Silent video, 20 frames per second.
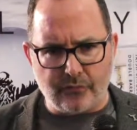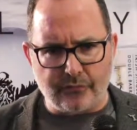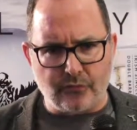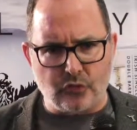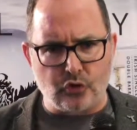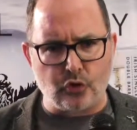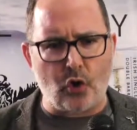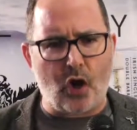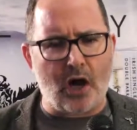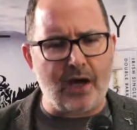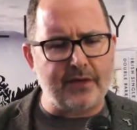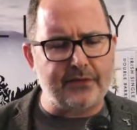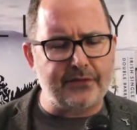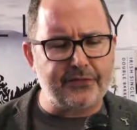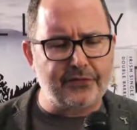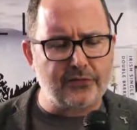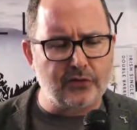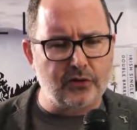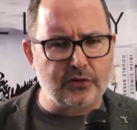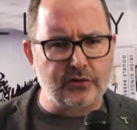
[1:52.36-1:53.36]
dried
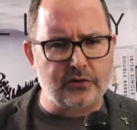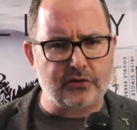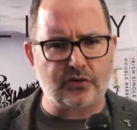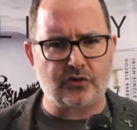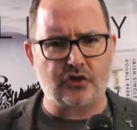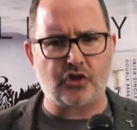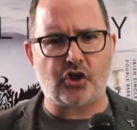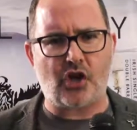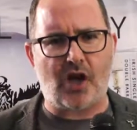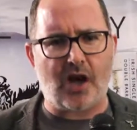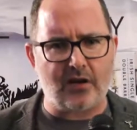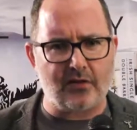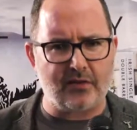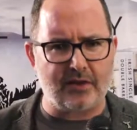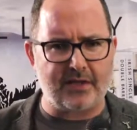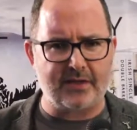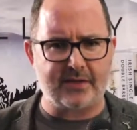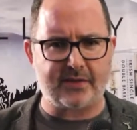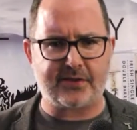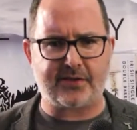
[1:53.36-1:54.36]
fruit,
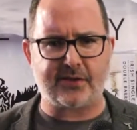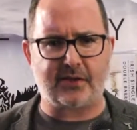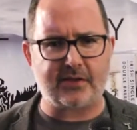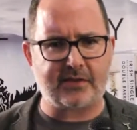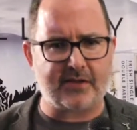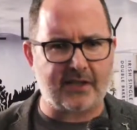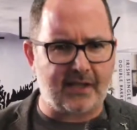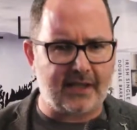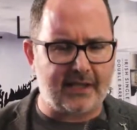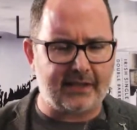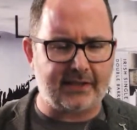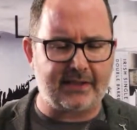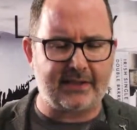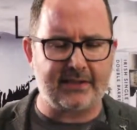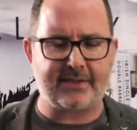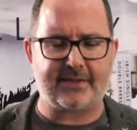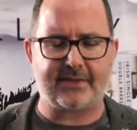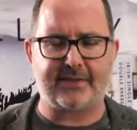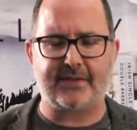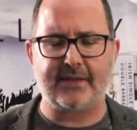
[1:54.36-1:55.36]
cherries,
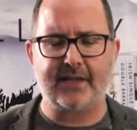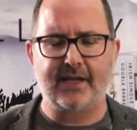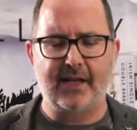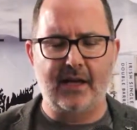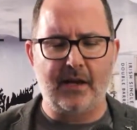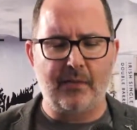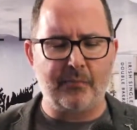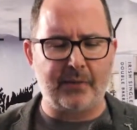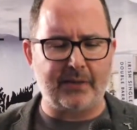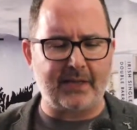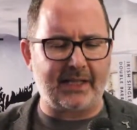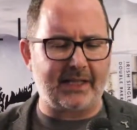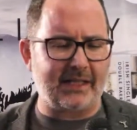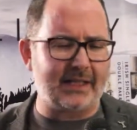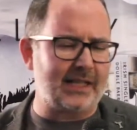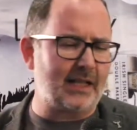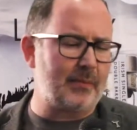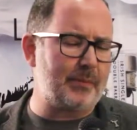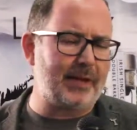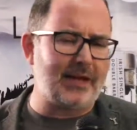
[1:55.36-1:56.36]
sultanas, but then a
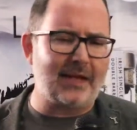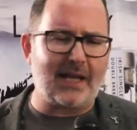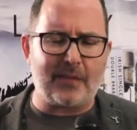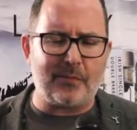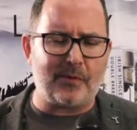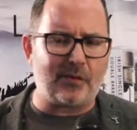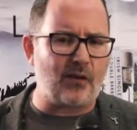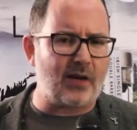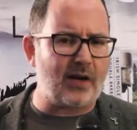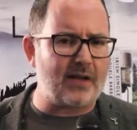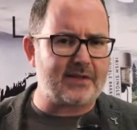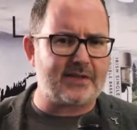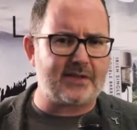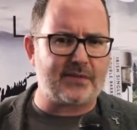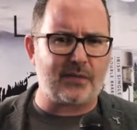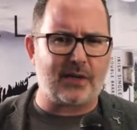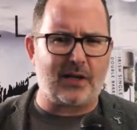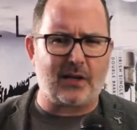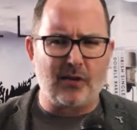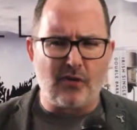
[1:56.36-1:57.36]
little bit of lemongrass
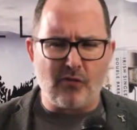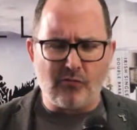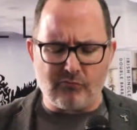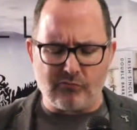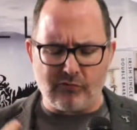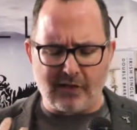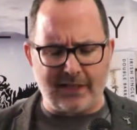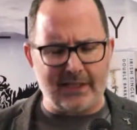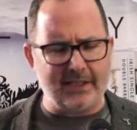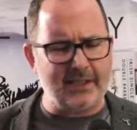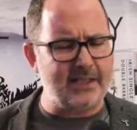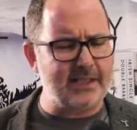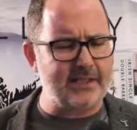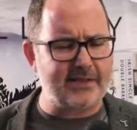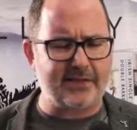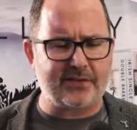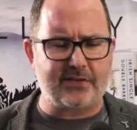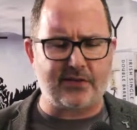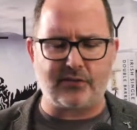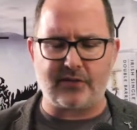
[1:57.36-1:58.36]
as well. Really
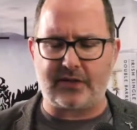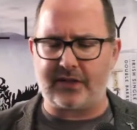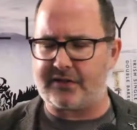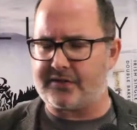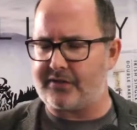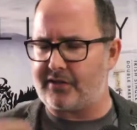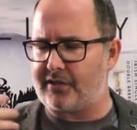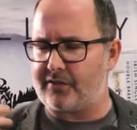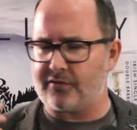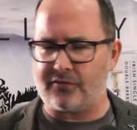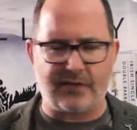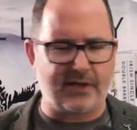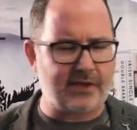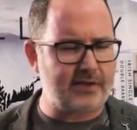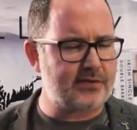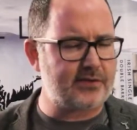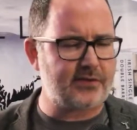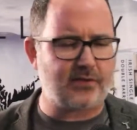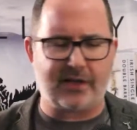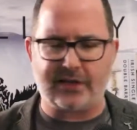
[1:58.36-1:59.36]
easy to drink, so you can drink
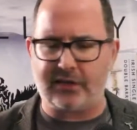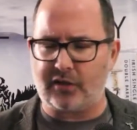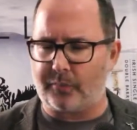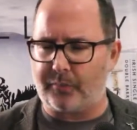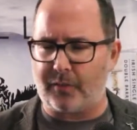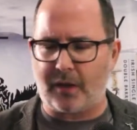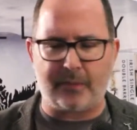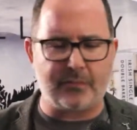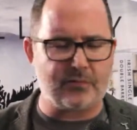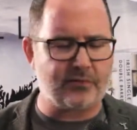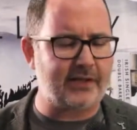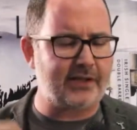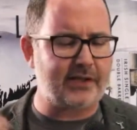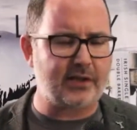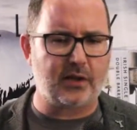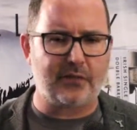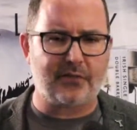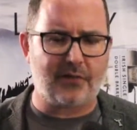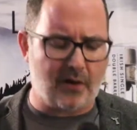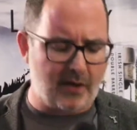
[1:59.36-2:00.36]
it straight, no problem. Drink
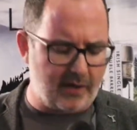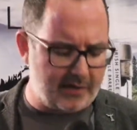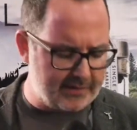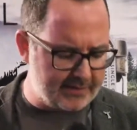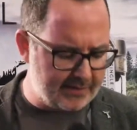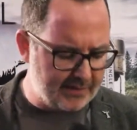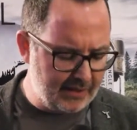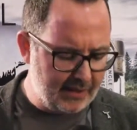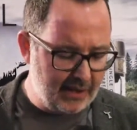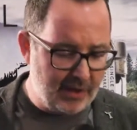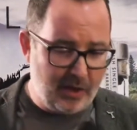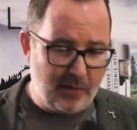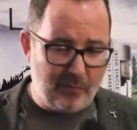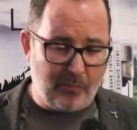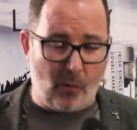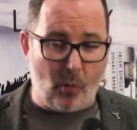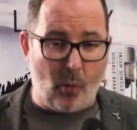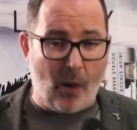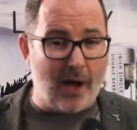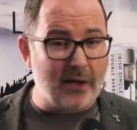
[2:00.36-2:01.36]
it over ice,
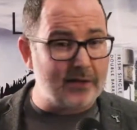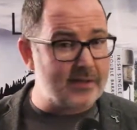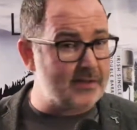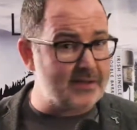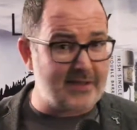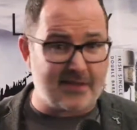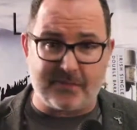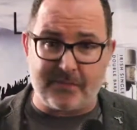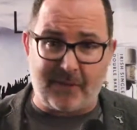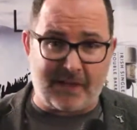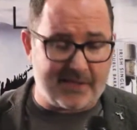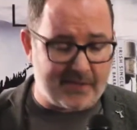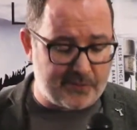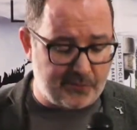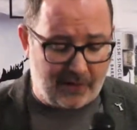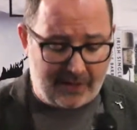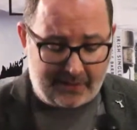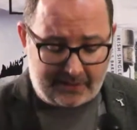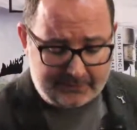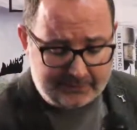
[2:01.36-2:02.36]
but wow, does this mix
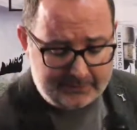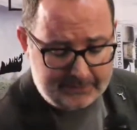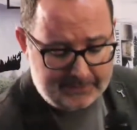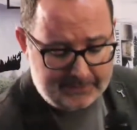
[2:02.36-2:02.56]
well.